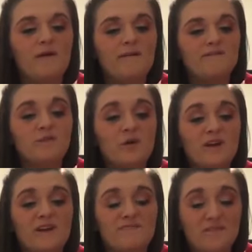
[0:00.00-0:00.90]

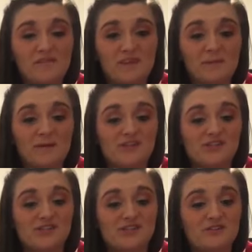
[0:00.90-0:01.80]
40 or 50
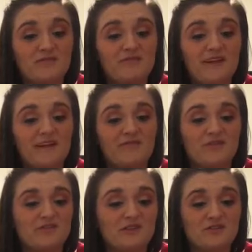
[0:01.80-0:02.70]
pigeons took flight
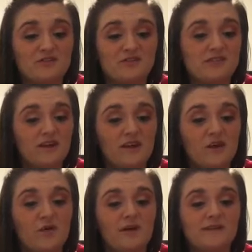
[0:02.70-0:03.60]
with such a sudden
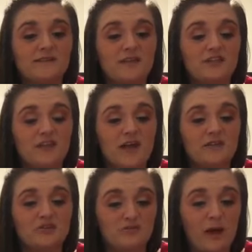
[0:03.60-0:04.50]
noise that
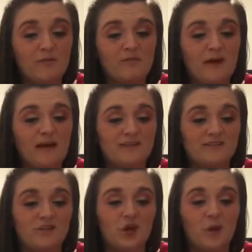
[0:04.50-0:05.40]
Jack dropped back
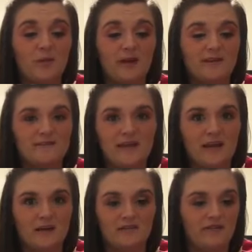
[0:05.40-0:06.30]
into the opening,
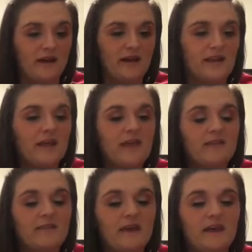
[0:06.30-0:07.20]
terrified.
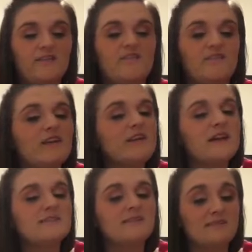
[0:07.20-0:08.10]
Then,
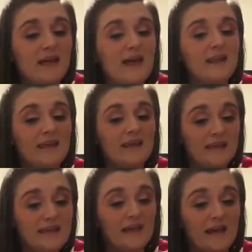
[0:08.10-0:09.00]
realizing that
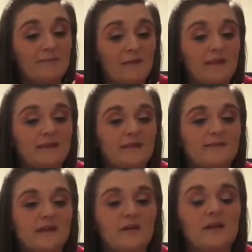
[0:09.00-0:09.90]
he had made that
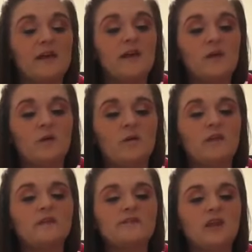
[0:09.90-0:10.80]
sound, he
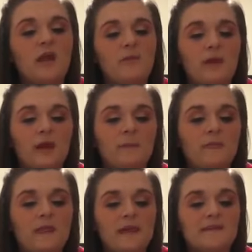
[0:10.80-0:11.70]
quickly stood up
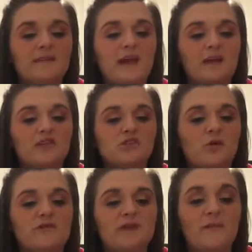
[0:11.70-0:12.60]
again, his head and
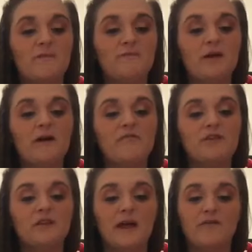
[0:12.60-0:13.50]
shoulders above
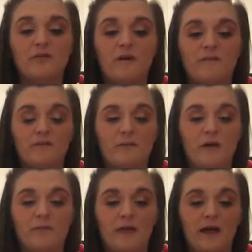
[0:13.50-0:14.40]
the level of the
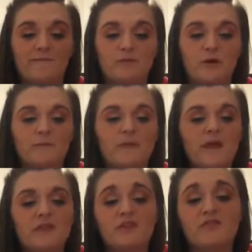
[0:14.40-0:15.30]
bell platform.
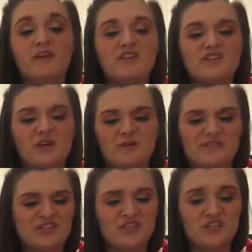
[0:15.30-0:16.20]
The fresh air
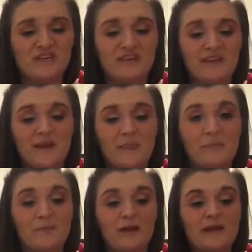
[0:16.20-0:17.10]
was chilly, and
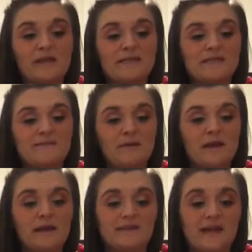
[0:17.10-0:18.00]
the brightness
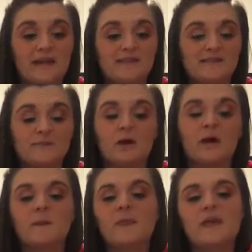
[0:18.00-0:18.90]
made his eyes
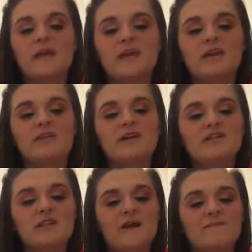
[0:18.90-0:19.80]
smart. He
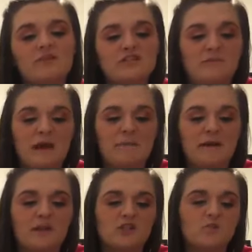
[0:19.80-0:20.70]
reached down for his
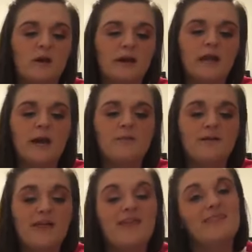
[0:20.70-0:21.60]
backpack and swung it up,
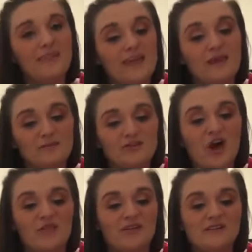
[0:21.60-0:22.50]
then
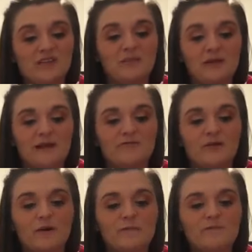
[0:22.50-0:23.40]
himself onto the platform.